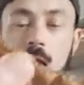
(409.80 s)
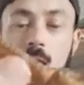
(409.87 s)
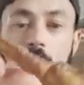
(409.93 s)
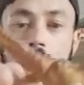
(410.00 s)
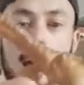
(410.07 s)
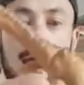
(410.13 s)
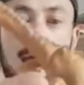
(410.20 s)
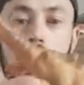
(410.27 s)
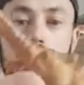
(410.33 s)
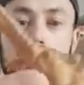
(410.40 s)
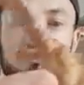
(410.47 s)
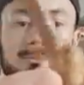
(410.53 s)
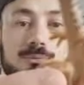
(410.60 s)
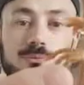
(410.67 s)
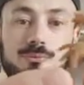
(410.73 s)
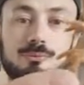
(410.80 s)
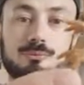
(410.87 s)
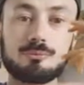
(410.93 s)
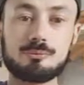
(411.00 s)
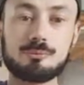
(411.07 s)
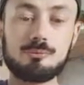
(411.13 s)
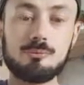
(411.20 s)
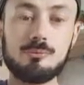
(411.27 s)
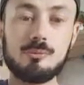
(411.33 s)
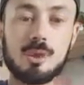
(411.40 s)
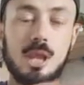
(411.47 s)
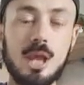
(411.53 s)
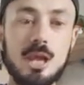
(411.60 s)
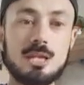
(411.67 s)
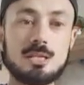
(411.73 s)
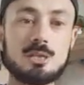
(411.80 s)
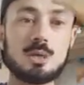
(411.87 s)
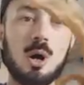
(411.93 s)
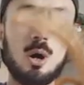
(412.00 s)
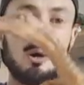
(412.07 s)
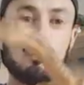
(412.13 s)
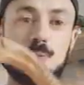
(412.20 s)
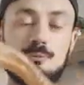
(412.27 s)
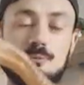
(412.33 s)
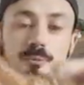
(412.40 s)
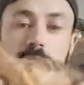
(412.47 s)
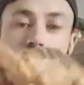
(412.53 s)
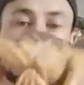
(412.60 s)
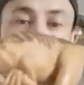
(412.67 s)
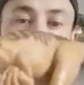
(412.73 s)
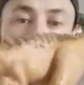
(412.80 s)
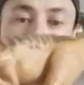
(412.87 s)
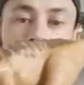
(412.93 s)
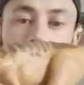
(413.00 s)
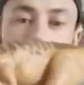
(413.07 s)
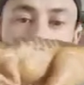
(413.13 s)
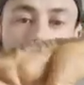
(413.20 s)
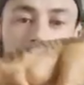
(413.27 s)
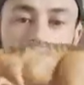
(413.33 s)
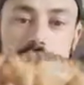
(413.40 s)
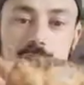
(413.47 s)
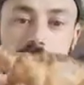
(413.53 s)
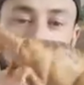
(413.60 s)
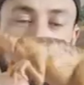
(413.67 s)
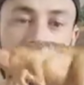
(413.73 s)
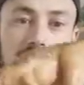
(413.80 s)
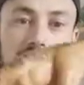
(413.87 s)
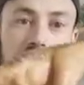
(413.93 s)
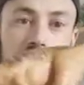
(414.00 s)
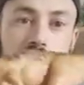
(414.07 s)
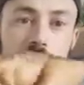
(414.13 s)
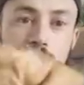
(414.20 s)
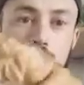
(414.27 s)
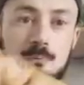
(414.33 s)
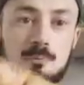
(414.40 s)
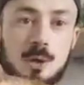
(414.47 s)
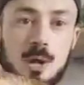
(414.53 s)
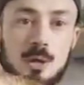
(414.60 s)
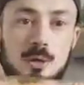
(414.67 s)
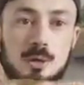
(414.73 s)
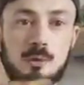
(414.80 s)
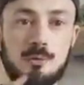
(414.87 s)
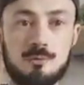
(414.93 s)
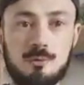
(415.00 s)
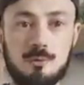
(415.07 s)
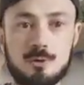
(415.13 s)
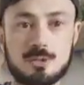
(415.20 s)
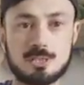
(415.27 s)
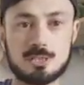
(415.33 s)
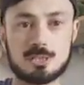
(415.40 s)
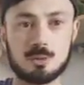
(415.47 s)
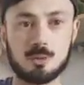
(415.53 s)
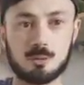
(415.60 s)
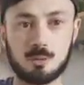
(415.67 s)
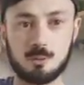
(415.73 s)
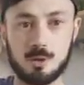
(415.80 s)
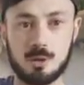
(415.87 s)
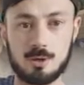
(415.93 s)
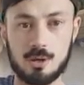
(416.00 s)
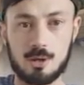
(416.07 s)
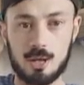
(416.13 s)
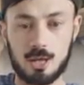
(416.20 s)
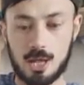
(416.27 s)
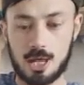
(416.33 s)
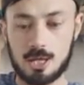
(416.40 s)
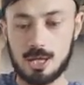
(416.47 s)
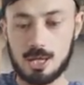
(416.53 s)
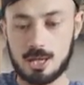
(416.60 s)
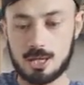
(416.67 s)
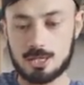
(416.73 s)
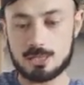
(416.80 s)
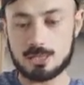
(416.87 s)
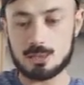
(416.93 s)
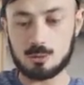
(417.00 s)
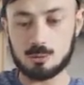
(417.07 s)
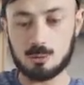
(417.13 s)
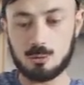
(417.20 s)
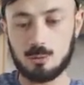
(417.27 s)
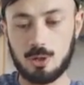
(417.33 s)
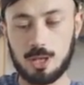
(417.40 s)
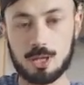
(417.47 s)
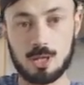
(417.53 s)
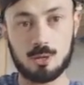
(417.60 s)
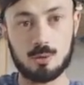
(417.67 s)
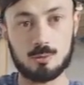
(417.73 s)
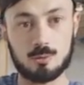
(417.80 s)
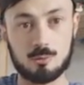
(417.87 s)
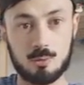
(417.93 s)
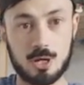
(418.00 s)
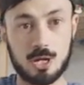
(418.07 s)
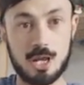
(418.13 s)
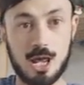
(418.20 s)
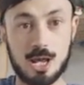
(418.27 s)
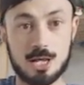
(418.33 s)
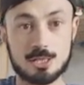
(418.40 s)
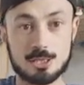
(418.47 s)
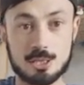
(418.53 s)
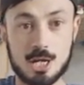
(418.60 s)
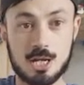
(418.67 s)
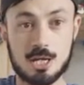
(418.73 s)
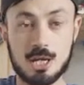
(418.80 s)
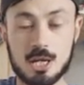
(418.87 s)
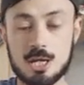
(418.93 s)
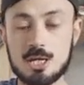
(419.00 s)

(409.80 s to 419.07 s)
It's got minimum articulation, but enough for it to still do like it can still do like a good running action.